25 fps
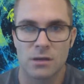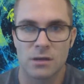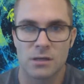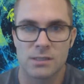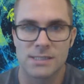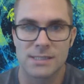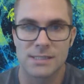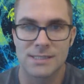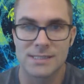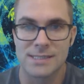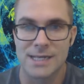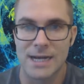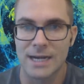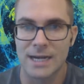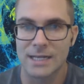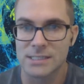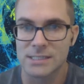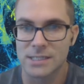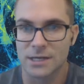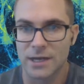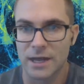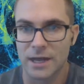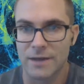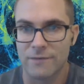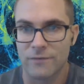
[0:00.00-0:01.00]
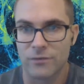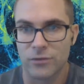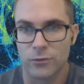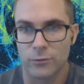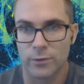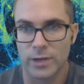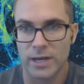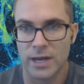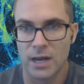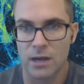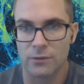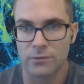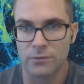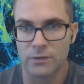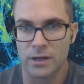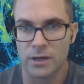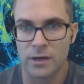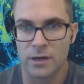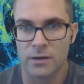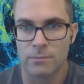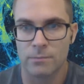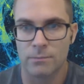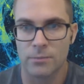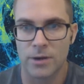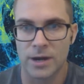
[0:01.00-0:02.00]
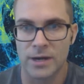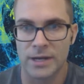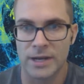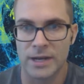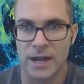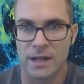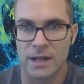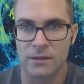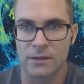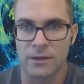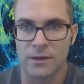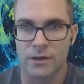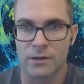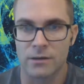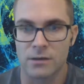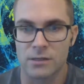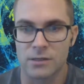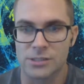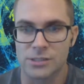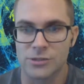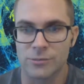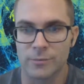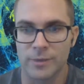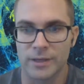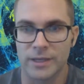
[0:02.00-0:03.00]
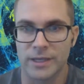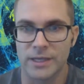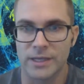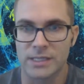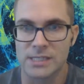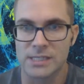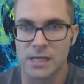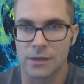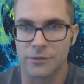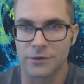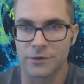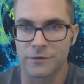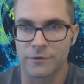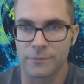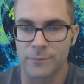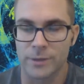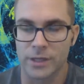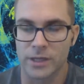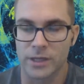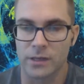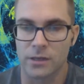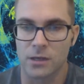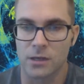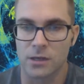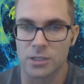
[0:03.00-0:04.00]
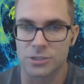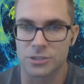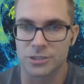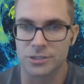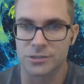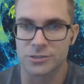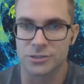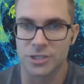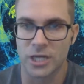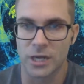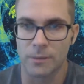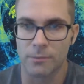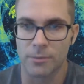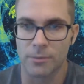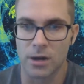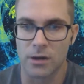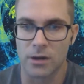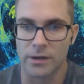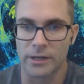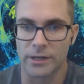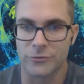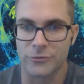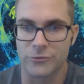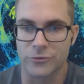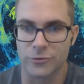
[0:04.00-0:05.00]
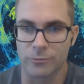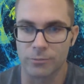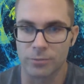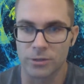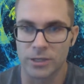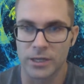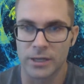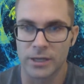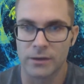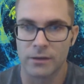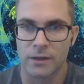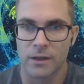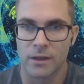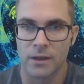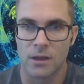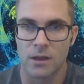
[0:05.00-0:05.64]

Cincinnati's going to have three out there Brandon Allen, assuming he's healthy from the concussion, Jake Browning and Drew Plitt.